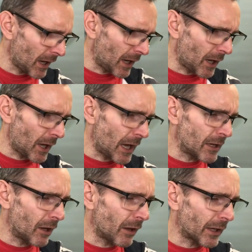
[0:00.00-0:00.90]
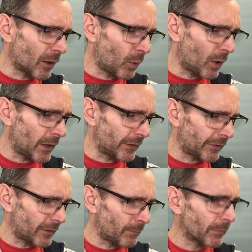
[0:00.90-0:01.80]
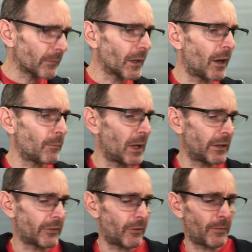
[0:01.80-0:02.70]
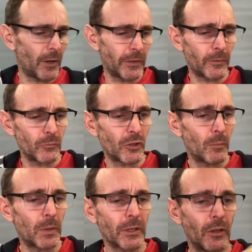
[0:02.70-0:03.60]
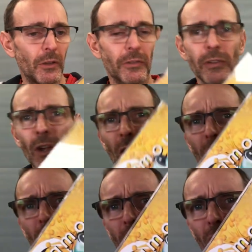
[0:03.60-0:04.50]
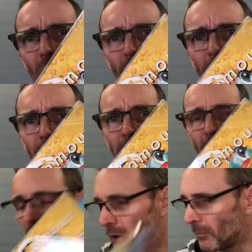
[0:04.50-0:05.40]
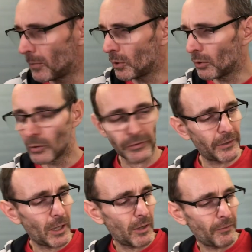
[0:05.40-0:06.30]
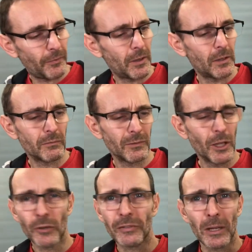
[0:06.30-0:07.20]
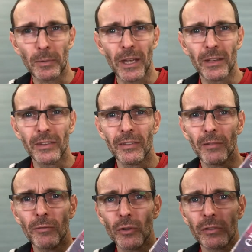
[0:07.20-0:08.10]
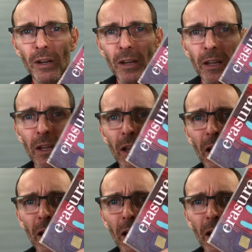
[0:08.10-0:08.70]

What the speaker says: And likewise, I've managed to find some duplicates of the O L'Amour stuff. No slipcases, unfortunately.